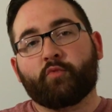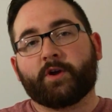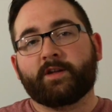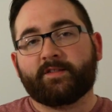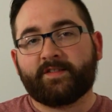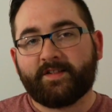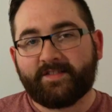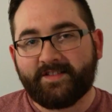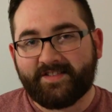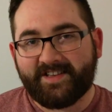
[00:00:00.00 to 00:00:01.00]
more
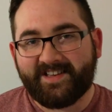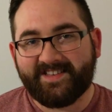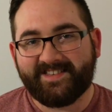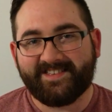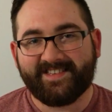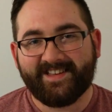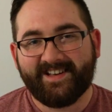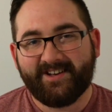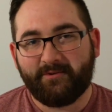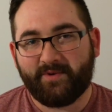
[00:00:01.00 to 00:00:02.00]
consistency
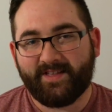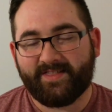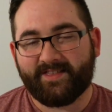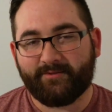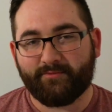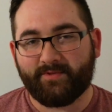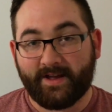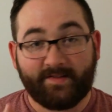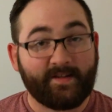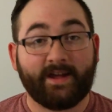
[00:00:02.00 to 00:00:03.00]
with
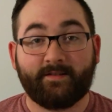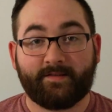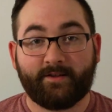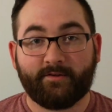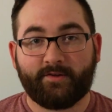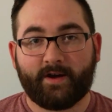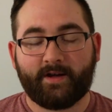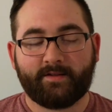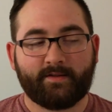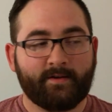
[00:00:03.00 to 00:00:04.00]
like standstill
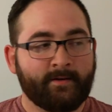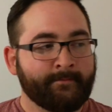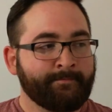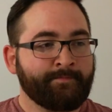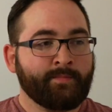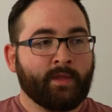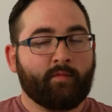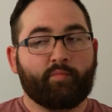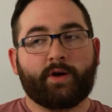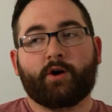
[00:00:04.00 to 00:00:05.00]
shots.
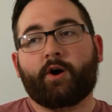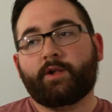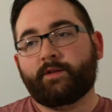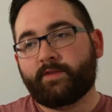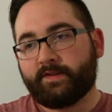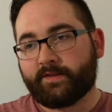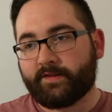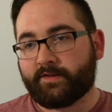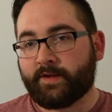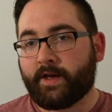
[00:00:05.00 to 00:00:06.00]
But all of this
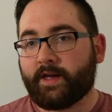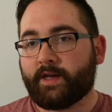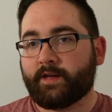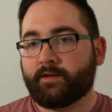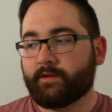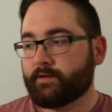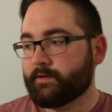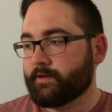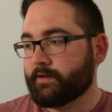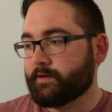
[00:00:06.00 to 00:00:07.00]
to say,
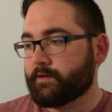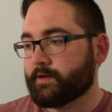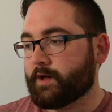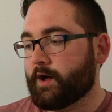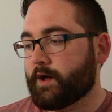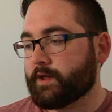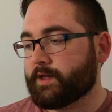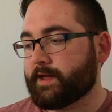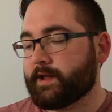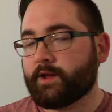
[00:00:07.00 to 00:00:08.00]

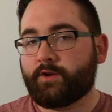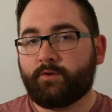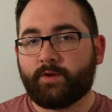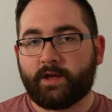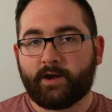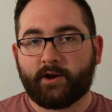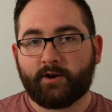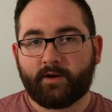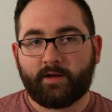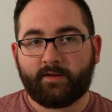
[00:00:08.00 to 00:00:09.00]
getting new
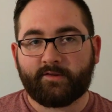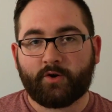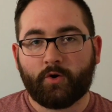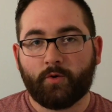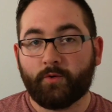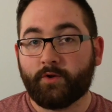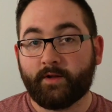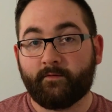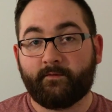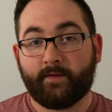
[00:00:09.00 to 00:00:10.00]
gear is
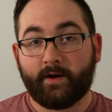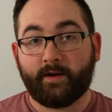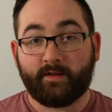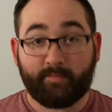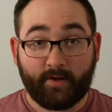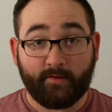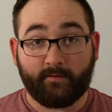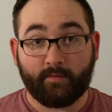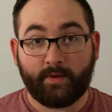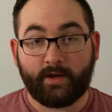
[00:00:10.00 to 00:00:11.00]
cool and fun,
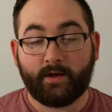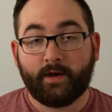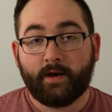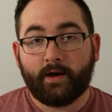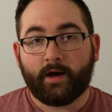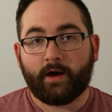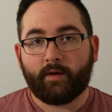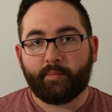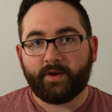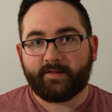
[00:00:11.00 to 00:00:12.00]
especially for me,
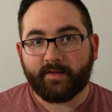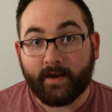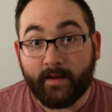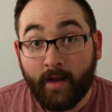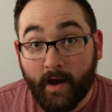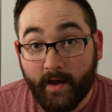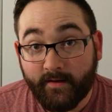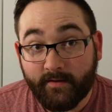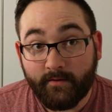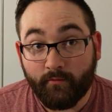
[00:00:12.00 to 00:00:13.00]
but it's like
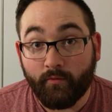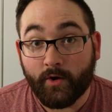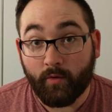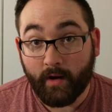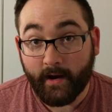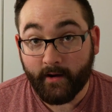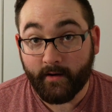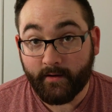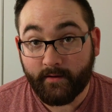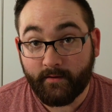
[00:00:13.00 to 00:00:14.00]
not
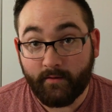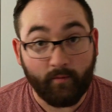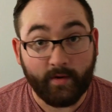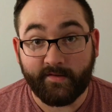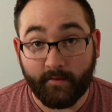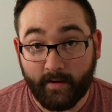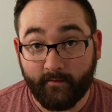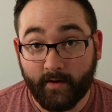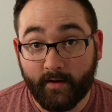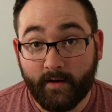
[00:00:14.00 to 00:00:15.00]
required
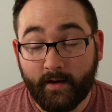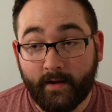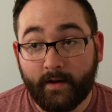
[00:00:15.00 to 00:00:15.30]
whatsoever.